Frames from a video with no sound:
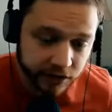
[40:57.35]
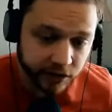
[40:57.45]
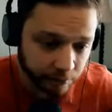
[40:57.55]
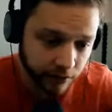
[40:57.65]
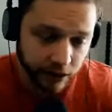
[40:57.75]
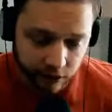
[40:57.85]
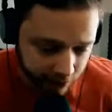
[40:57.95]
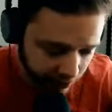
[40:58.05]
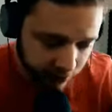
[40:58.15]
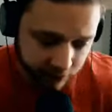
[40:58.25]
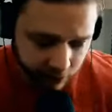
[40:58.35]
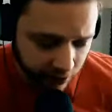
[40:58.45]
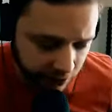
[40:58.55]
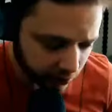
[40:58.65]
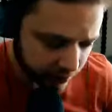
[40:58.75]
And, I'm, and again, I
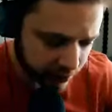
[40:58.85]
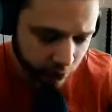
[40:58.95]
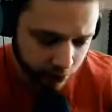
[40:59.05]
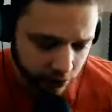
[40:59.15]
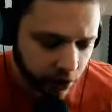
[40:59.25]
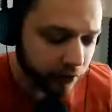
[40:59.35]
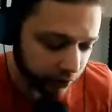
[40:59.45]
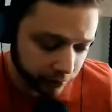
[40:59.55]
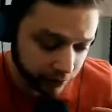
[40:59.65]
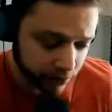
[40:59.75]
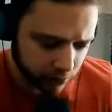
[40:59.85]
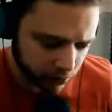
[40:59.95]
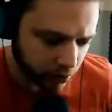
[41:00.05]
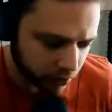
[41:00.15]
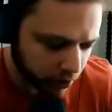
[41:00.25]
know that's not what you're offering, but this was
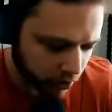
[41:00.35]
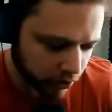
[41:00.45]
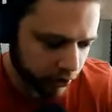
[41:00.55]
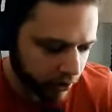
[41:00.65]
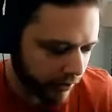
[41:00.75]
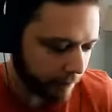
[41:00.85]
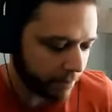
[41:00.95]
our, our journey.